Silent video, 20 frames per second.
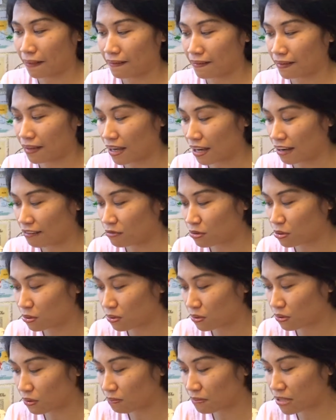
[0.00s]
you have to
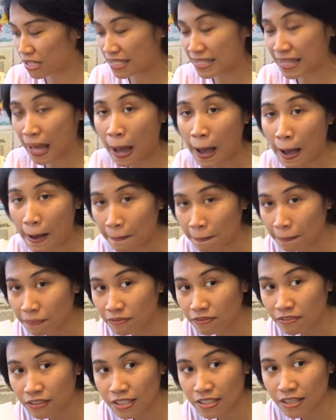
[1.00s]
stamp.
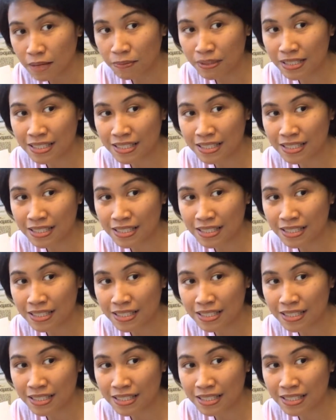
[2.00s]
For example,